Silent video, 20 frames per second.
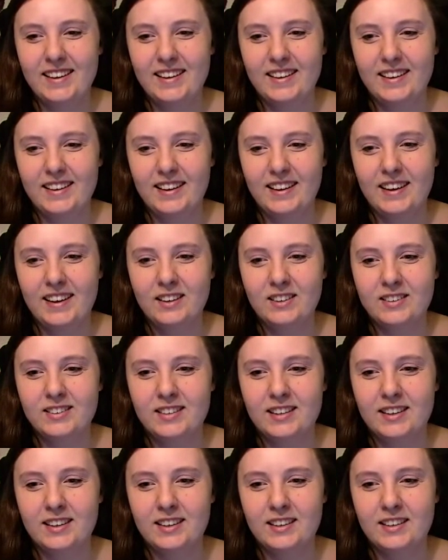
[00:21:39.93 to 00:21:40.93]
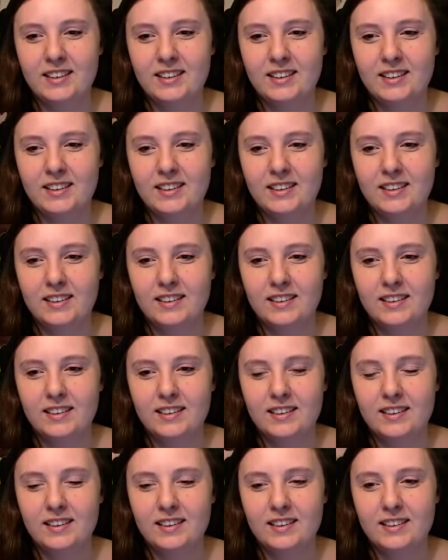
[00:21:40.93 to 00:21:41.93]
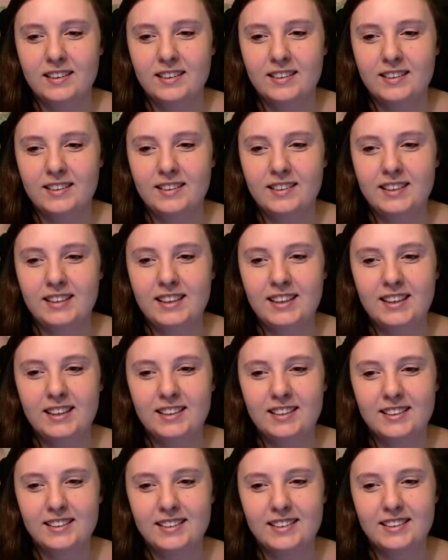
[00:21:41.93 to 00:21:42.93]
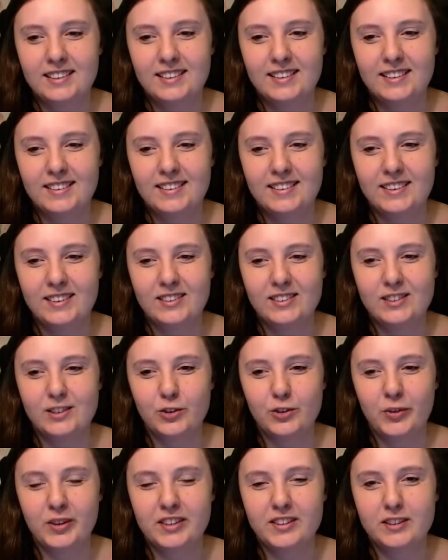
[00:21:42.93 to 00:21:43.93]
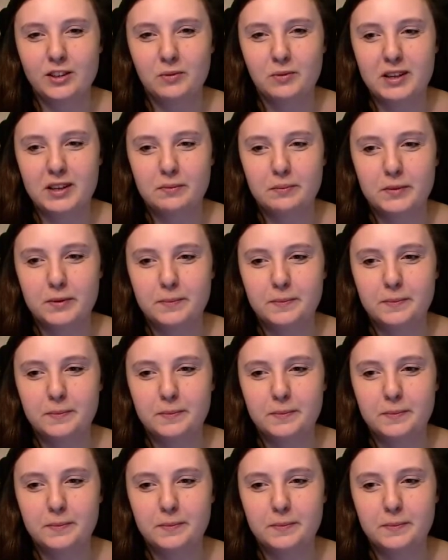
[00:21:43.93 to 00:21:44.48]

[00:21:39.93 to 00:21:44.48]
Okay, looks like Deneen also wants some help.